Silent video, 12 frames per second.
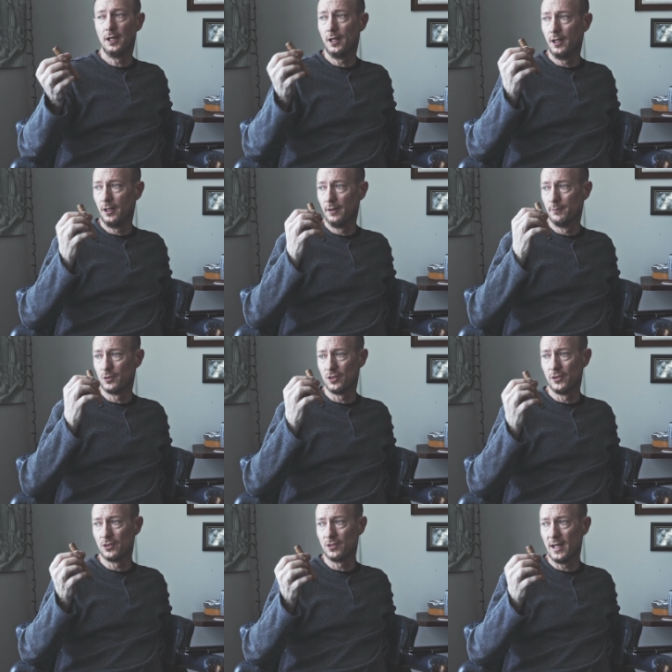
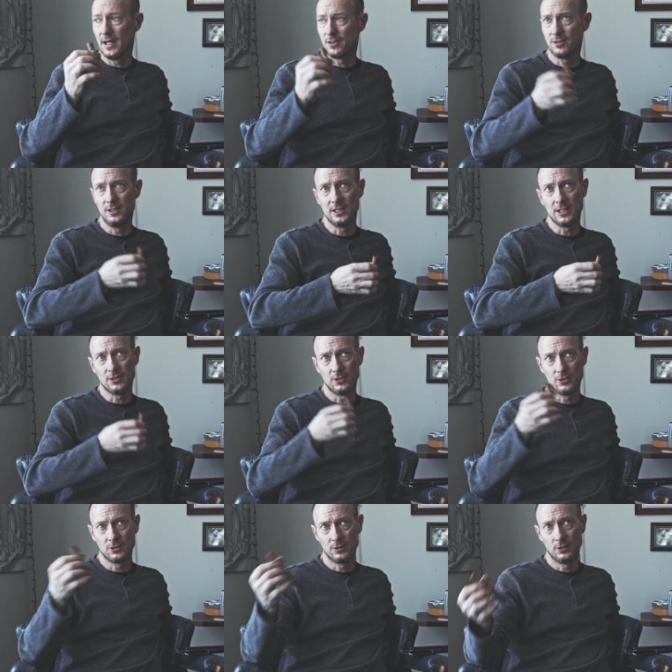So there's that. So you get
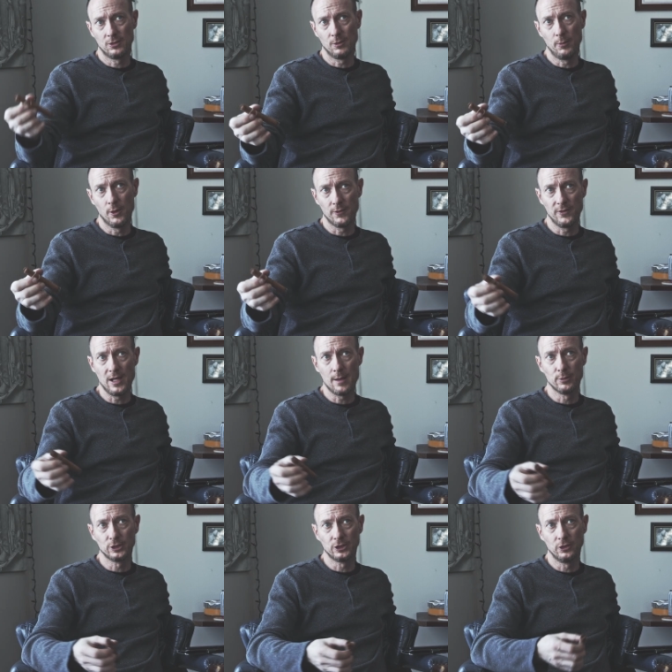to support the
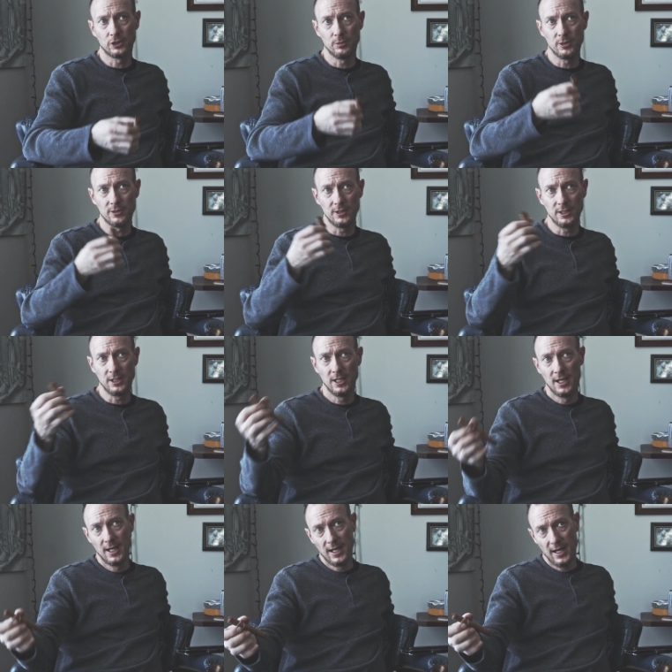Aboriginal
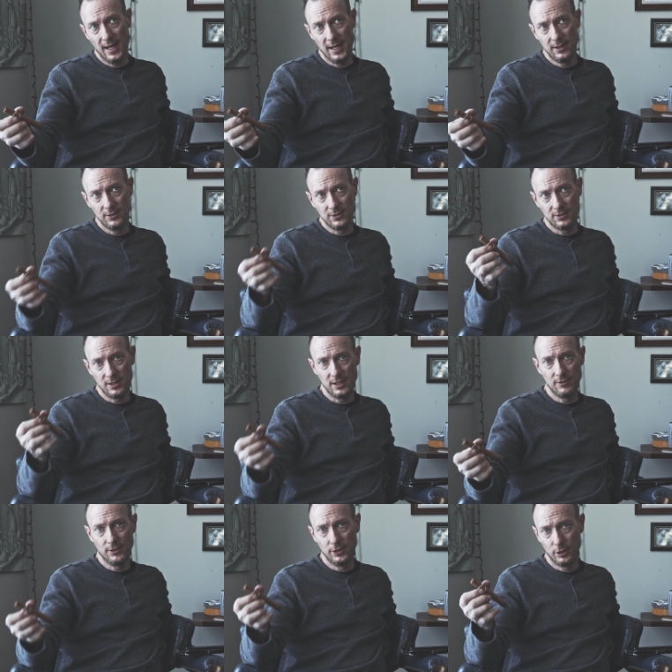community, and
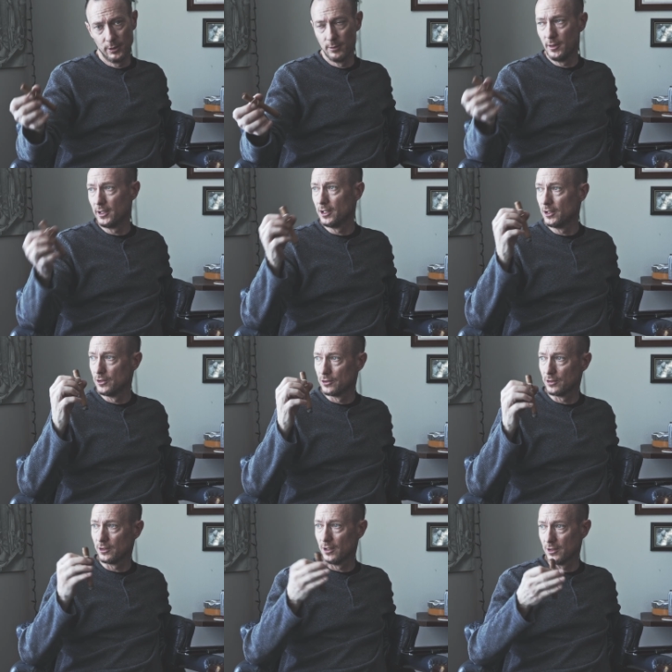save a little bit of money on your
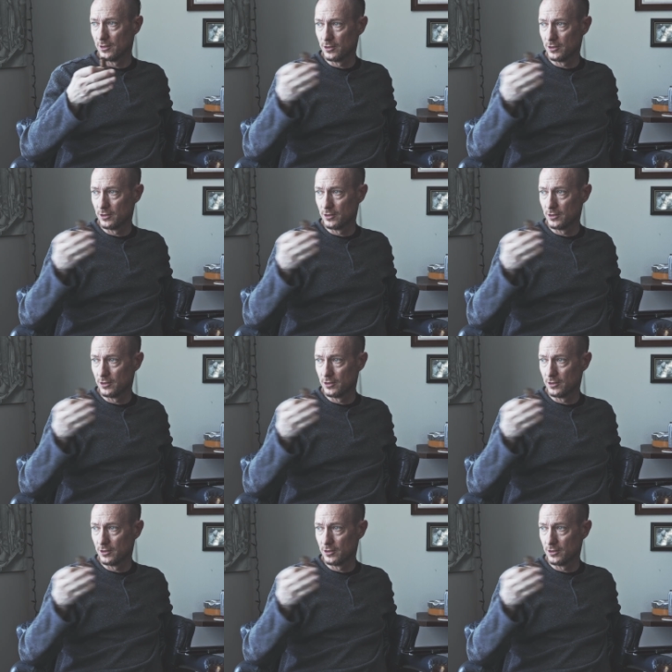cigars.